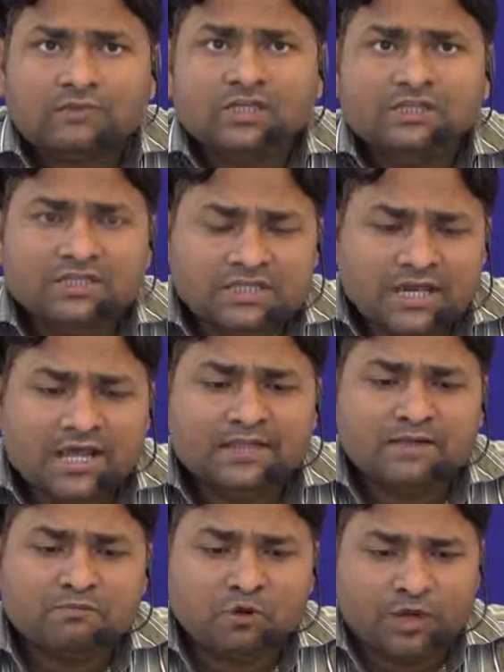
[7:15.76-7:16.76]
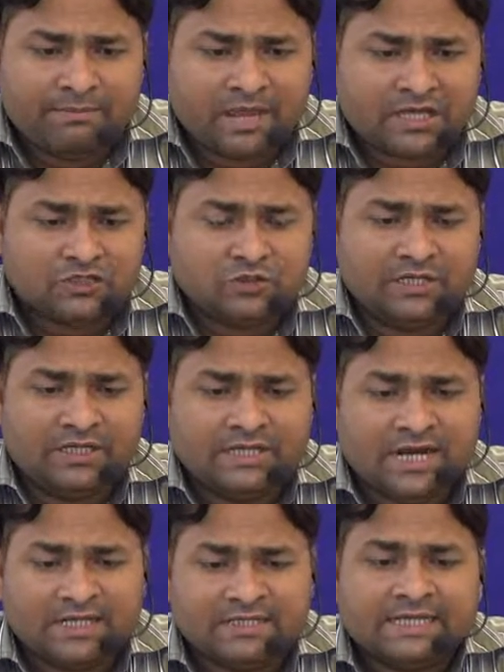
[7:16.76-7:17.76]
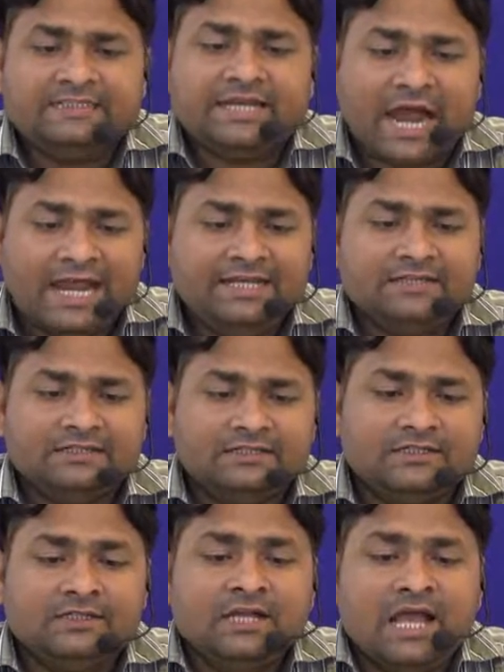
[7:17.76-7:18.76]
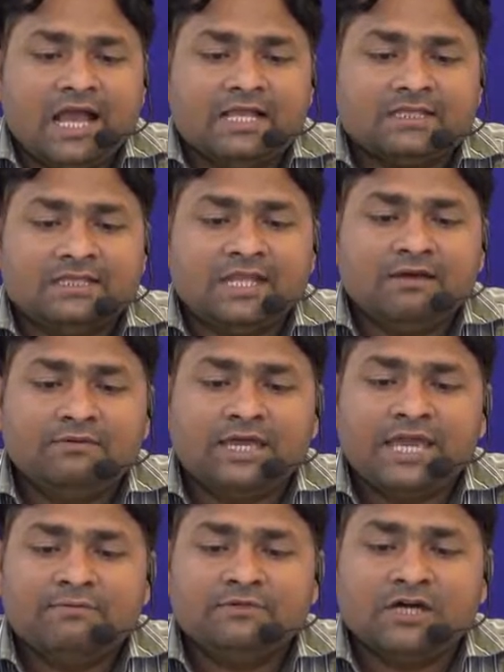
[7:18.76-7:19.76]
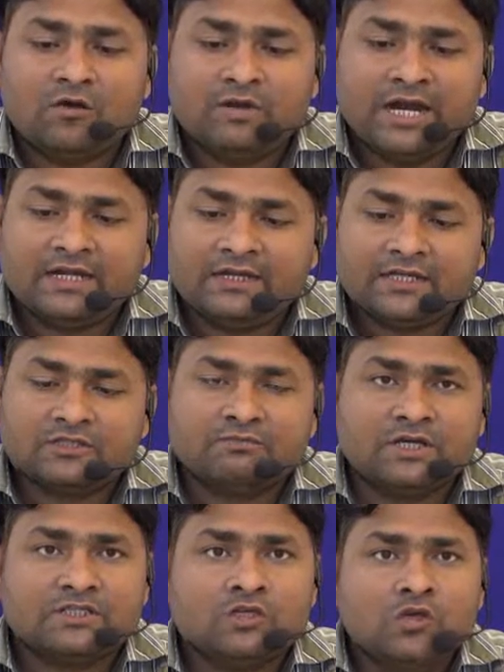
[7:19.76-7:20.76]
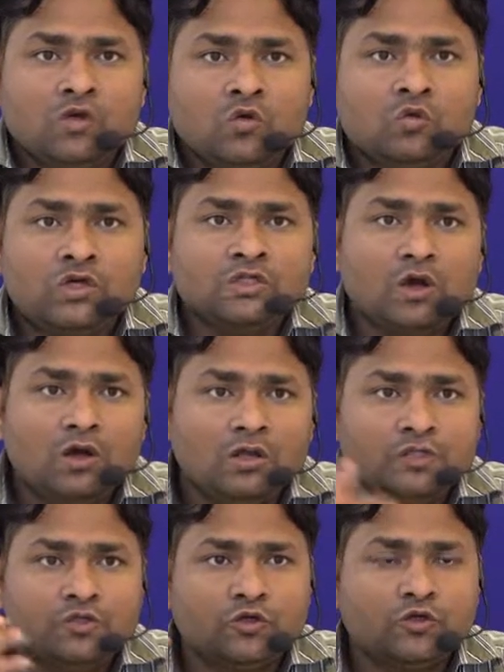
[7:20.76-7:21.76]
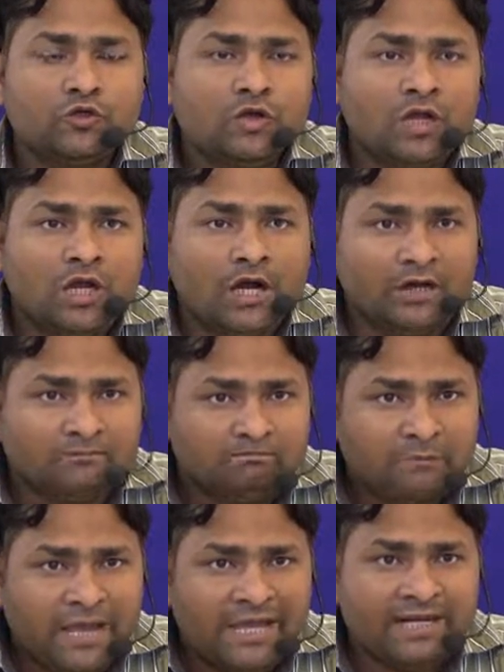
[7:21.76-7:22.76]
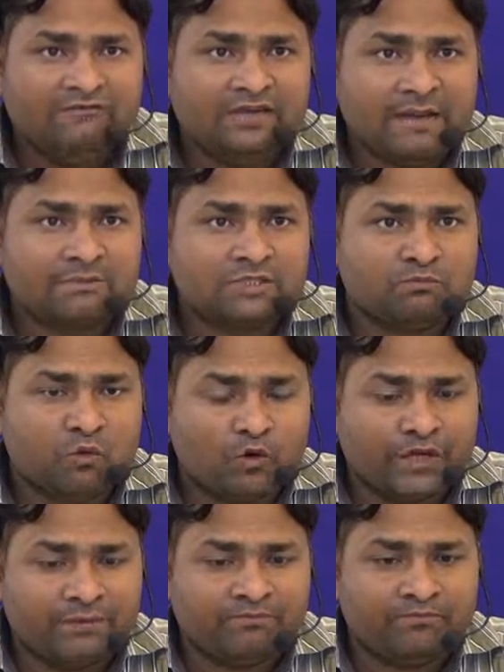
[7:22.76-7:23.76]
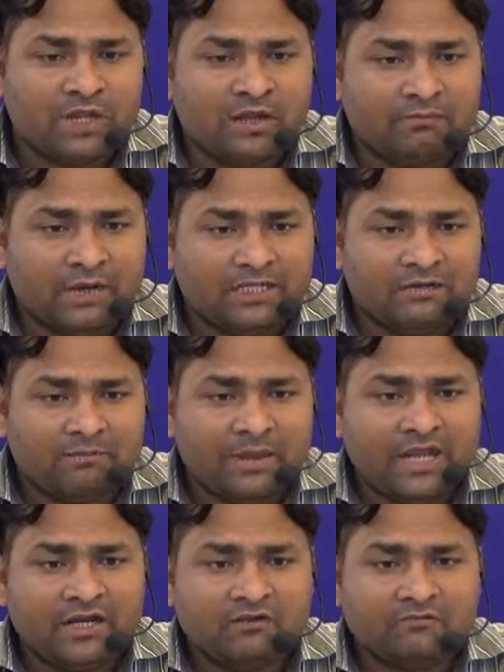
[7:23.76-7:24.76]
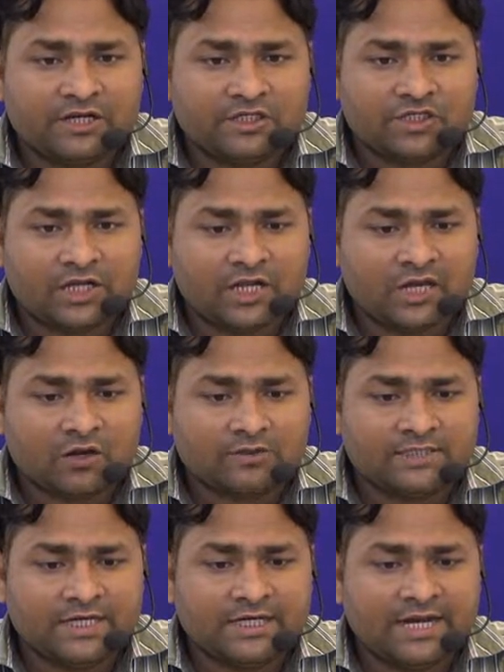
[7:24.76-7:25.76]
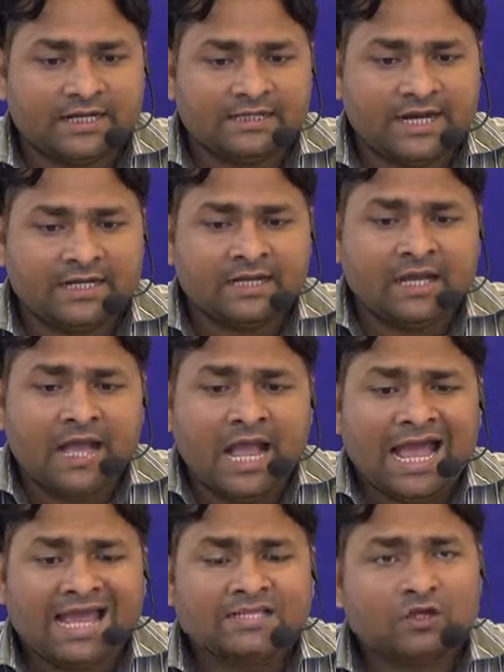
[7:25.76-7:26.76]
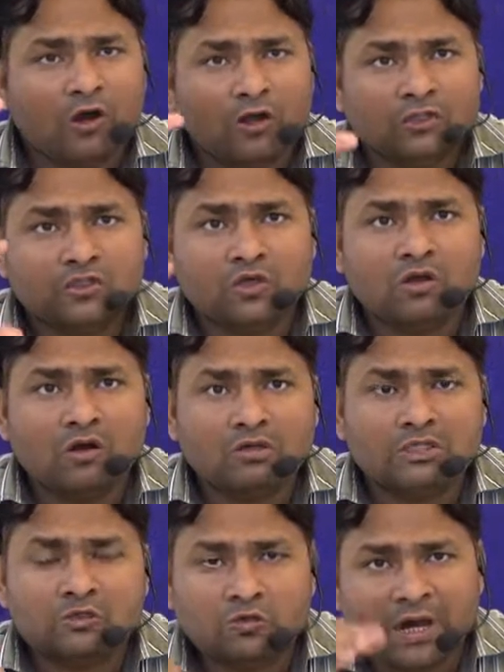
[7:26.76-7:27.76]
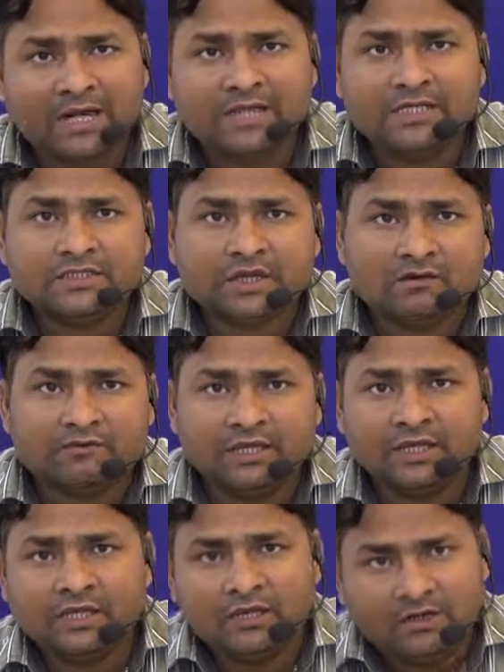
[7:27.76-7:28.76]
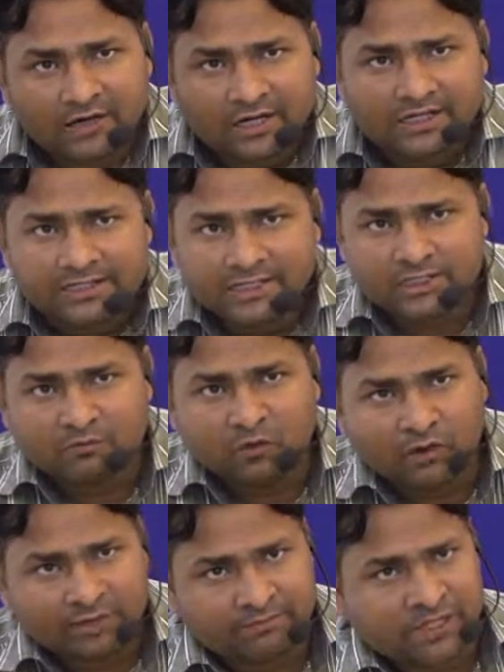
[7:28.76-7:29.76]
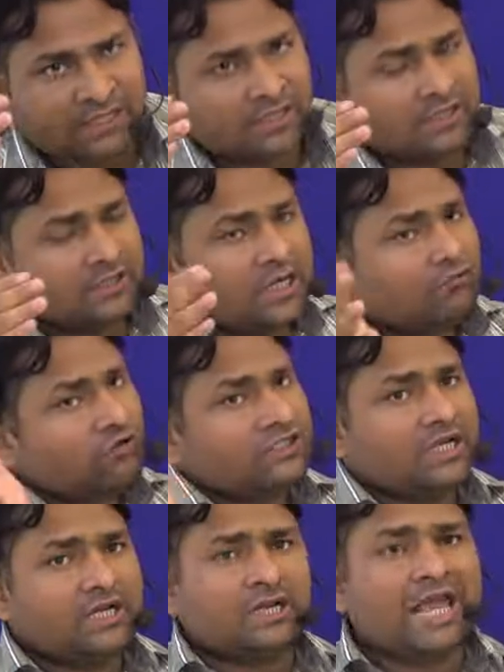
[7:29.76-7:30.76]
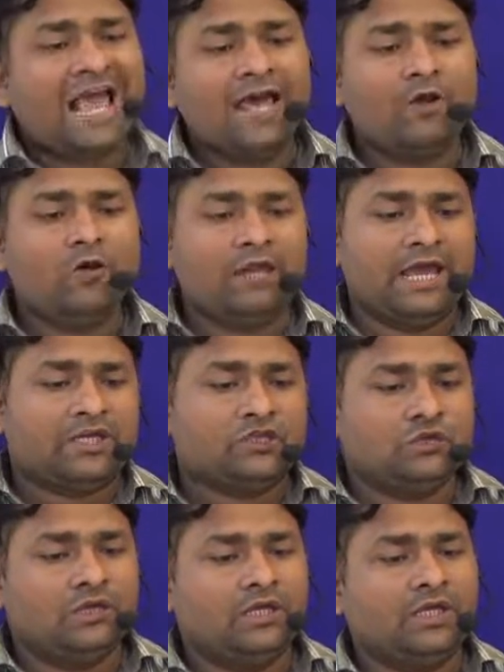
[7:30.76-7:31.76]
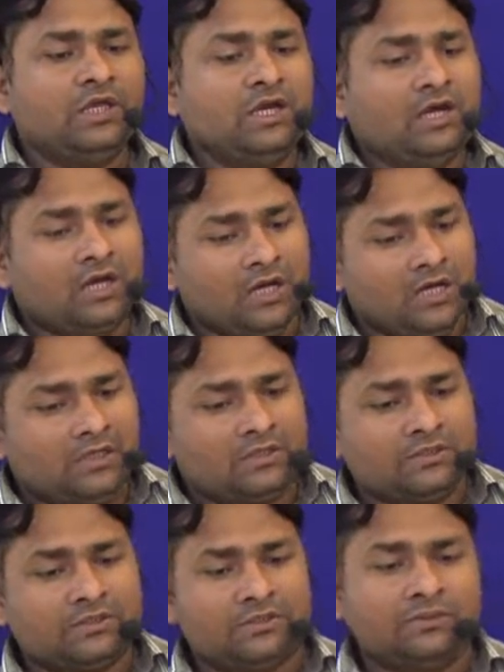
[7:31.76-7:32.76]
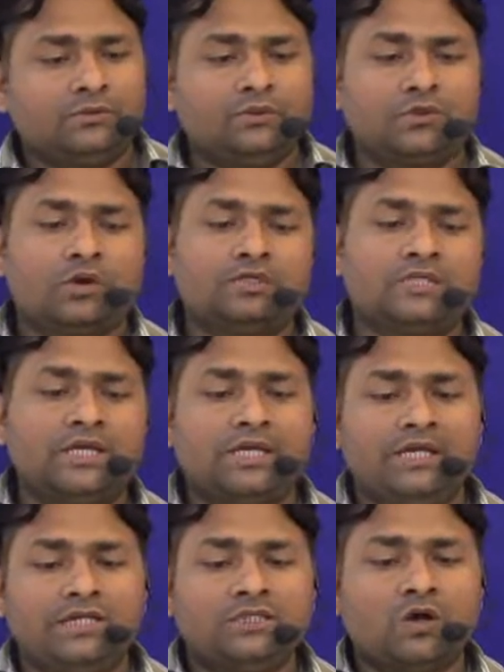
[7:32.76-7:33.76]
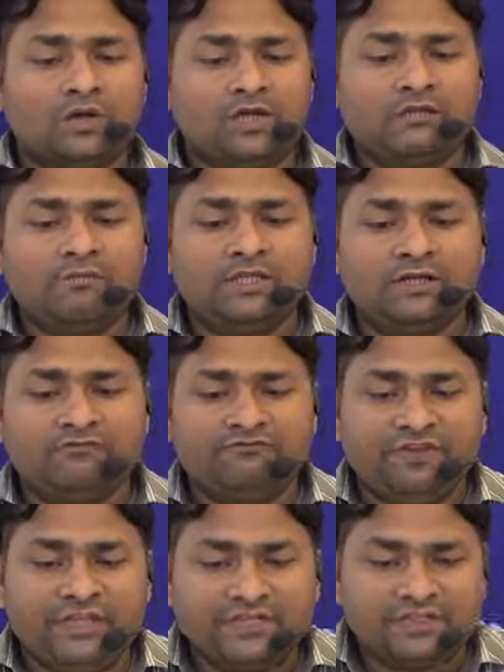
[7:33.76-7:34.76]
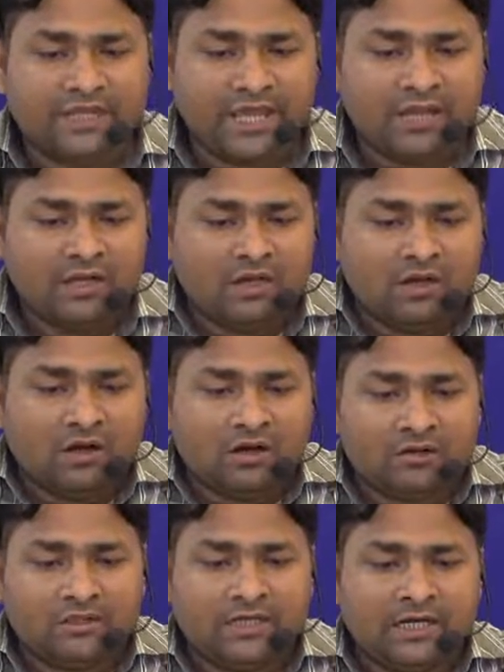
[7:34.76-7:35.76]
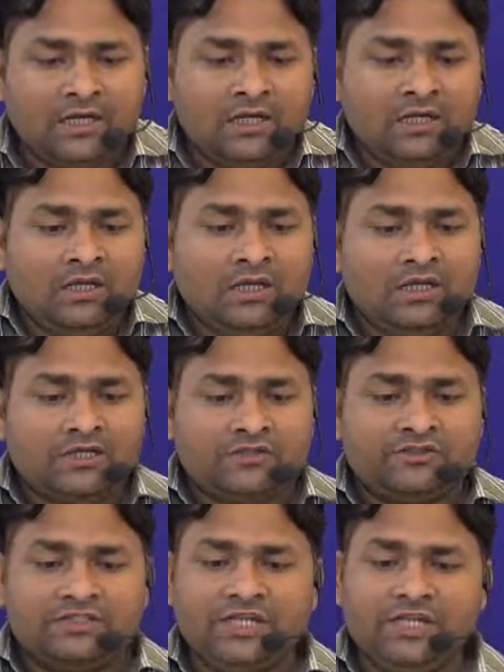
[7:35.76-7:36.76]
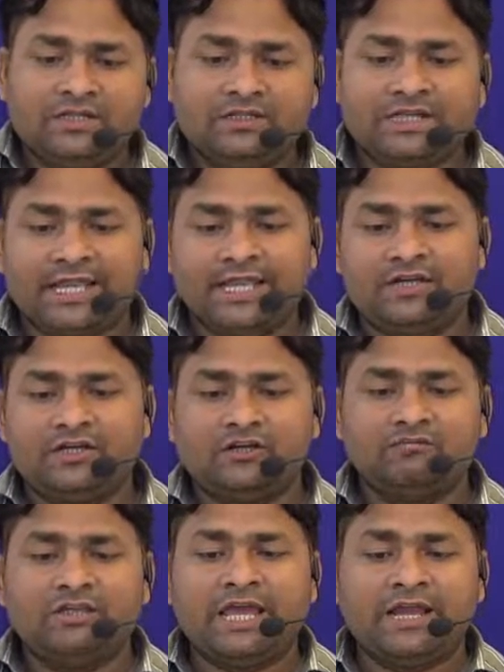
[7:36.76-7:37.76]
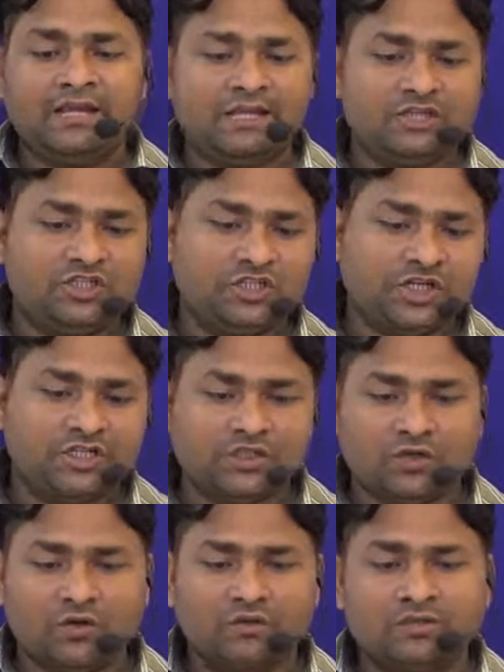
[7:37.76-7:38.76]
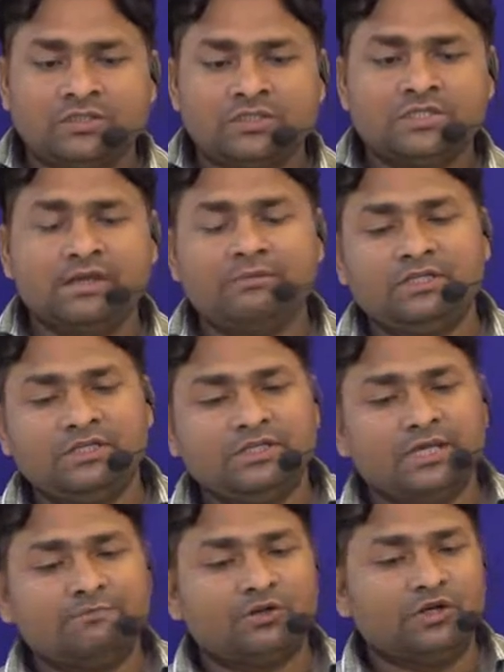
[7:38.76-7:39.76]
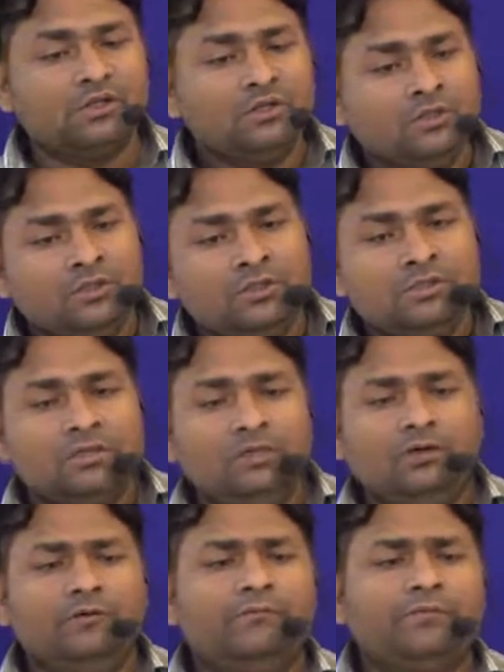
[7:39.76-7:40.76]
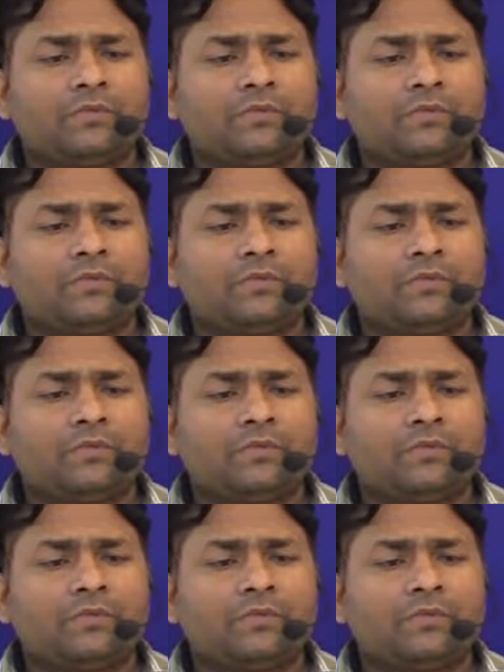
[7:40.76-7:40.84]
this another poem actually that is entitled as Love Came Down at Christmas was also a very famous poem by the pen of Christiana Rossetti, and that has also got the qualities of a religious poem, that was a carol actually. So Rossetti is honored with a feast day on the liturgical calendar of the Anglican Church on 17th April. So